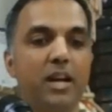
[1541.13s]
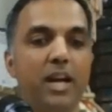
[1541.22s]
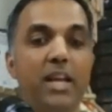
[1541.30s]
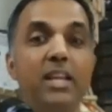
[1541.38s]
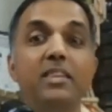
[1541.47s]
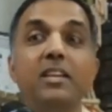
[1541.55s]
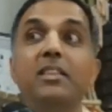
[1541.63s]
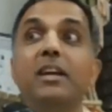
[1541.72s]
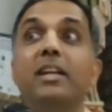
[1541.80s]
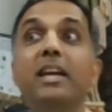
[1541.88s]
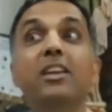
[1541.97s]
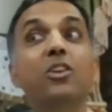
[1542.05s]
uh, anything
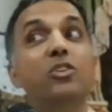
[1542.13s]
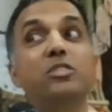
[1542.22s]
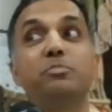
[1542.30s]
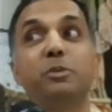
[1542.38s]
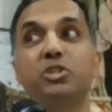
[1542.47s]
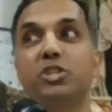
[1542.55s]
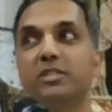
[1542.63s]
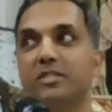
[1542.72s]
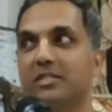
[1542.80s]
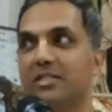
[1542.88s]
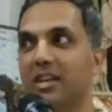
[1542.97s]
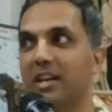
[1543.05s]
that
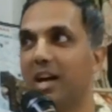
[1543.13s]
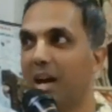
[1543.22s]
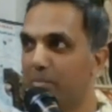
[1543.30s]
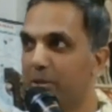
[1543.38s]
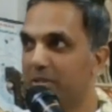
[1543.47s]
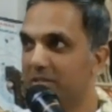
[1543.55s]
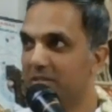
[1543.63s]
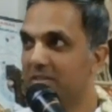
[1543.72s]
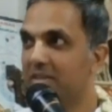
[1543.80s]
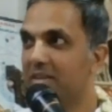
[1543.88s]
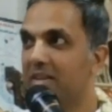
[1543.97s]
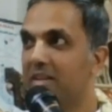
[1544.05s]
inauspicious
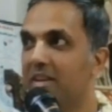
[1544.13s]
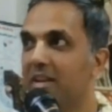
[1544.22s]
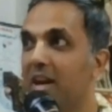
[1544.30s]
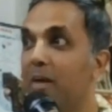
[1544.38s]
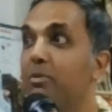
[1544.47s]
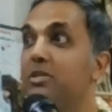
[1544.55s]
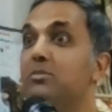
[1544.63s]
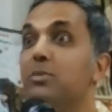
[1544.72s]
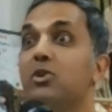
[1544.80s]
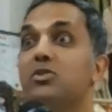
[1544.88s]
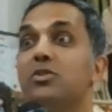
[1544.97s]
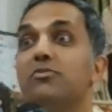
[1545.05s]
happens, happens
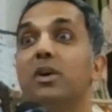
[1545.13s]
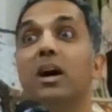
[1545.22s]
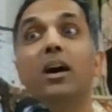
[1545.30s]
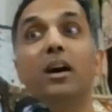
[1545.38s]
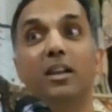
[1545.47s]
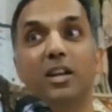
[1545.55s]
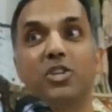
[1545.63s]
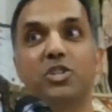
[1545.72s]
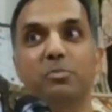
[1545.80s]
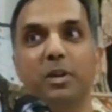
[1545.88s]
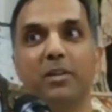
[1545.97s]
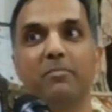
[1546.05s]
because of
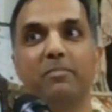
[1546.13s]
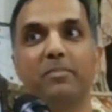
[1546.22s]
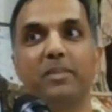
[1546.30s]
Alakshmi.